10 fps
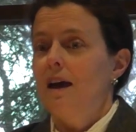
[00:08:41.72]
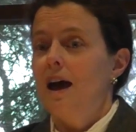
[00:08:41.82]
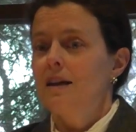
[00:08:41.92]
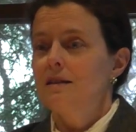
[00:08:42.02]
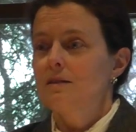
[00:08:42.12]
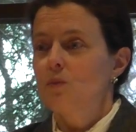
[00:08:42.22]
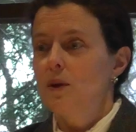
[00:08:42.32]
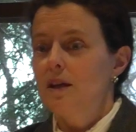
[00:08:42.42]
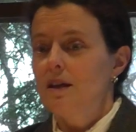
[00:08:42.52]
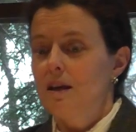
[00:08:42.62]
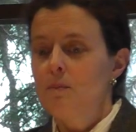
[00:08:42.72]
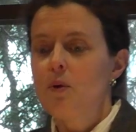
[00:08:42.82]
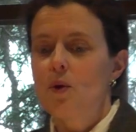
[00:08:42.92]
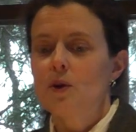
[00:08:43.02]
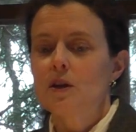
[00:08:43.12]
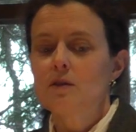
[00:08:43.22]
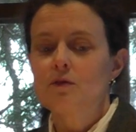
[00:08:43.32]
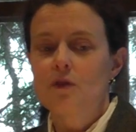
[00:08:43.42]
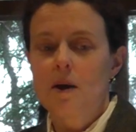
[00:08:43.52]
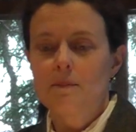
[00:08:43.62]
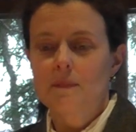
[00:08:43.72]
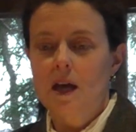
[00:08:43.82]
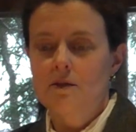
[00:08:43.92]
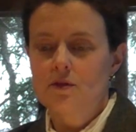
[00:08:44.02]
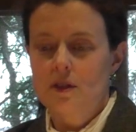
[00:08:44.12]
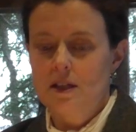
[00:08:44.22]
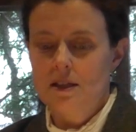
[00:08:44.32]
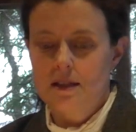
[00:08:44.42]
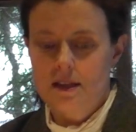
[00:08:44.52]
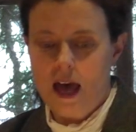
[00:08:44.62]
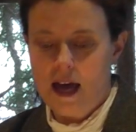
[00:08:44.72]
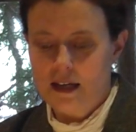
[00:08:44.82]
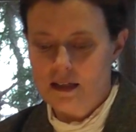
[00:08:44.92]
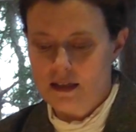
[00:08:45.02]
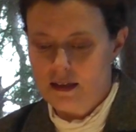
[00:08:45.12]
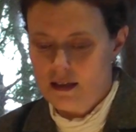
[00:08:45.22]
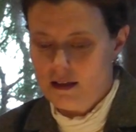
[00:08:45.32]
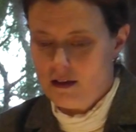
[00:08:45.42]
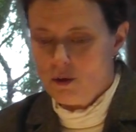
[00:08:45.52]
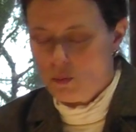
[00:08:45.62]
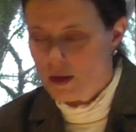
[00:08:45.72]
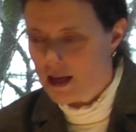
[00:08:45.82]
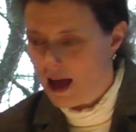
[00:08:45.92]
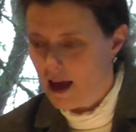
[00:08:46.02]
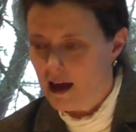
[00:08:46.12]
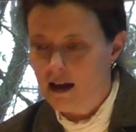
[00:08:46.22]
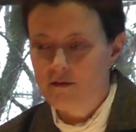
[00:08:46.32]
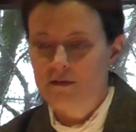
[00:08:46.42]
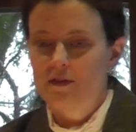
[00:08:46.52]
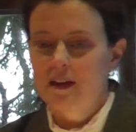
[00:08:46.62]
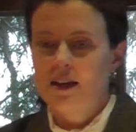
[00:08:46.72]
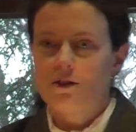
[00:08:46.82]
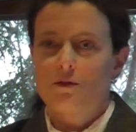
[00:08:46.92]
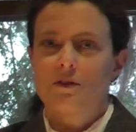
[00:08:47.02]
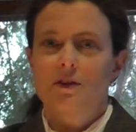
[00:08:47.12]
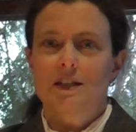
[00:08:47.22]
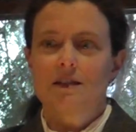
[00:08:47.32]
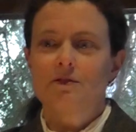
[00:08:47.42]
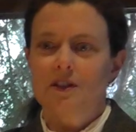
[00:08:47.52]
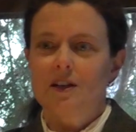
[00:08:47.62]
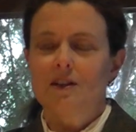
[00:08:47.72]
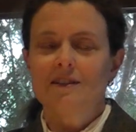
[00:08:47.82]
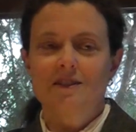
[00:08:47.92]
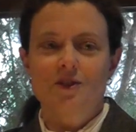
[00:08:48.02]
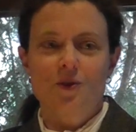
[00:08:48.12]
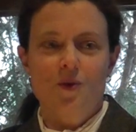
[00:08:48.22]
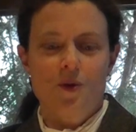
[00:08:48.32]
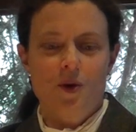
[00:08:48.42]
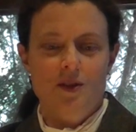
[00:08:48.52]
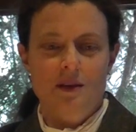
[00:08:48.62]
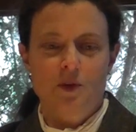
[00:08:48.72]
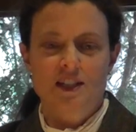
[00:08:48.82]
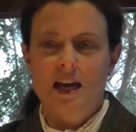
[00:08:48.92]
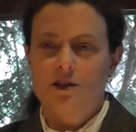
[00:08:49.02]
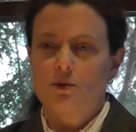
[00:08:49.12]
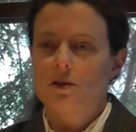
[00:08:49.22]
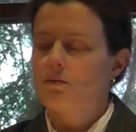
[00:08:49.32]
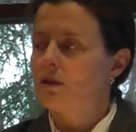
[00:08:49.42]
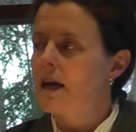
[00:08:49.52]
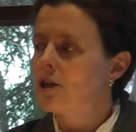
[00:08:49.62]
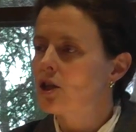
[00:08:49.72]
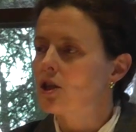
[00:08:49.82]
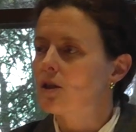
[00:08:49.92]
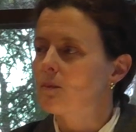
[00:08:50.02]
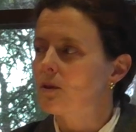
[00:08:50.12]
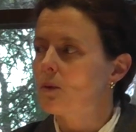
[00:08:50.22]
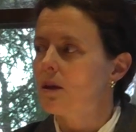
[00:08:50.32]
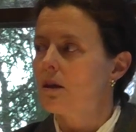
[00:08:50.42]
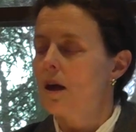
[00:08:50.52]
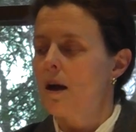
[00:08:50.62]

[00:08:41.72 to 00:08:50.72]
And we import it from countries that we have either very difficult or somewhat tenuous relationships with.